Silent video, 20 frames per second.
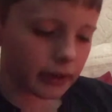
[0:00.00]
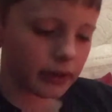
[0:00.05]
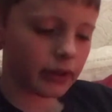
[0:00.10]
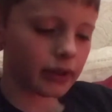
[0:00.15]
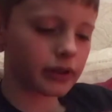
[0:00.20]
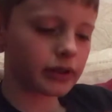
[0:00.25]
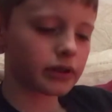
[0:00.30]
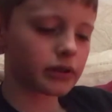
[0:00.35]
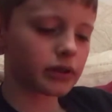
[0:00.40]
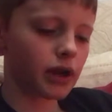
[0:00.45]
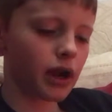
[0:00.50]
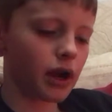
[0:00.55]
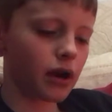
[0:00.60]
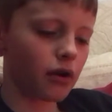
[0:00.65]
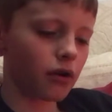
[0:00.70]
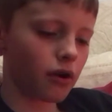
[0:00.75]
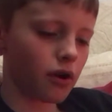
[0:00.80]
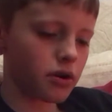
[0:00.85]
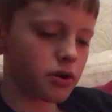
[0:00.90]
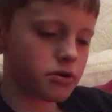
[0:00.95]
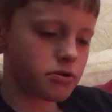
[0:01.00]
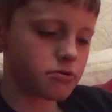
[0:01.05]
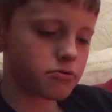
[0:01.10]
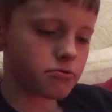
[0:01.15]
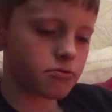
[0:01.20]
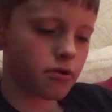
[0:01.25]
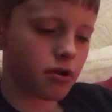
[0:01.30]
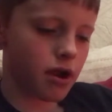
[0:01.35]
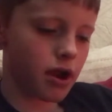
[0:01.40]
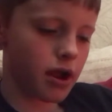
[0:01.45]
this tire on.
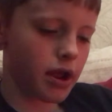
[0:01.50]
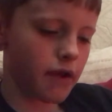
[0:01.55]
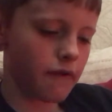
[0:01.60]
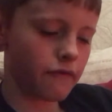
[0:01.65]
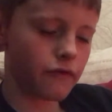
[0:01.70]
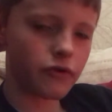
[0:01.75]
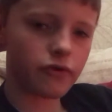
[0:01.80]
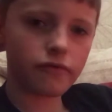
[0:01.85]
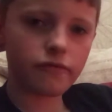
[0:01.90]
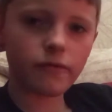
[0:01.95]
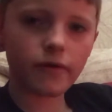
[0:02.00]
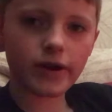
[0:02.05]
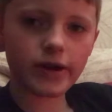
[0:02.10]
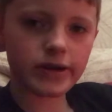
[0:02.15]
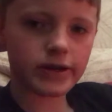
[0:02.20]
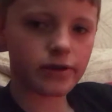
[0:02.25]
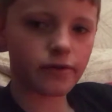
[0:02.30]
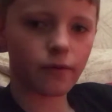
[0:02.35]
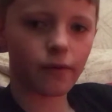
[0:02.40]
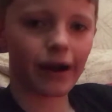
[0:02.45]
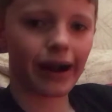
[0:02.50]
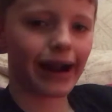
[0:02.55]
I have no idea why.